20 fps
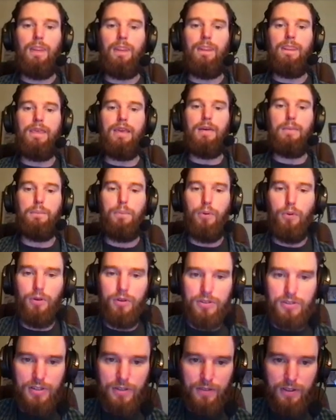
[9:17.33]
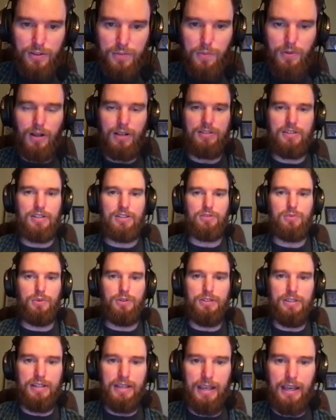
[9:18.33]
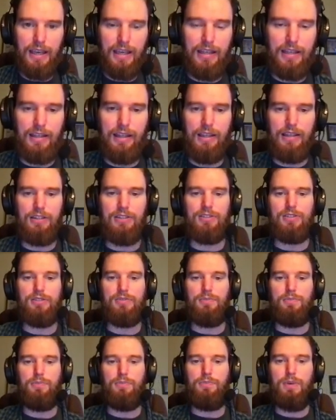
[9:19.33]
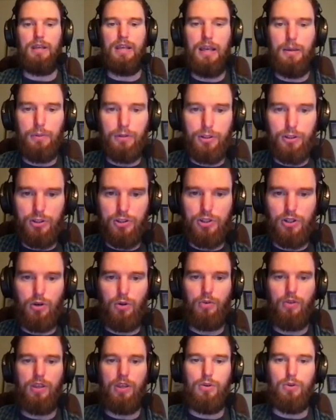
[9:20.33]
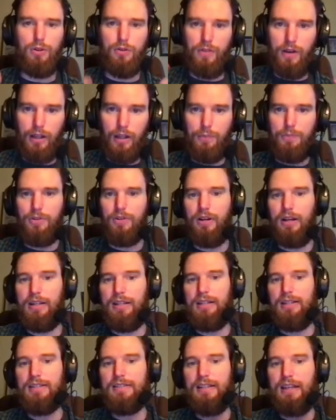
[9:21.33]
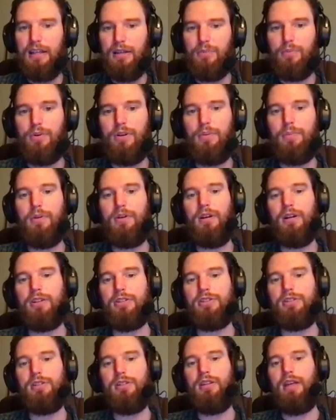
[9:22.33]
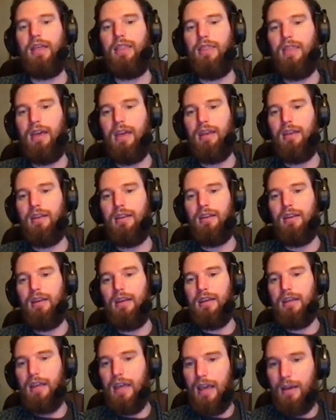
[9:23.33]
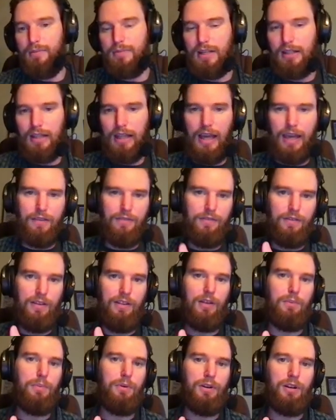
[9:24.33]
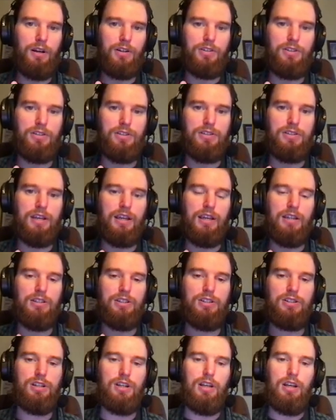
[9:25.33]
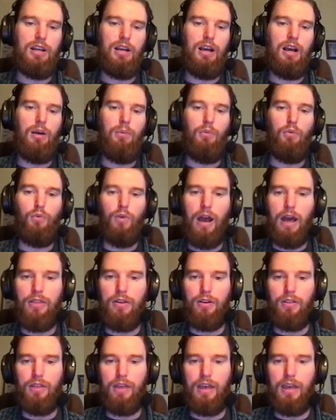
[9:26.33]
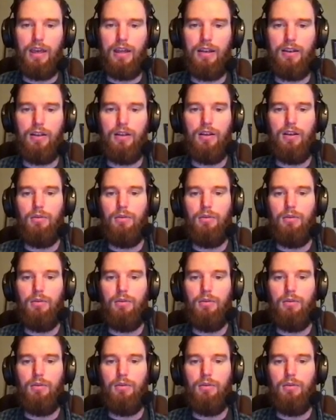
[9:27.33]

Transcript: the importance of this process, once again, is being able to show that you developed your ideas in pre-production that then came to life in the production stage, rather than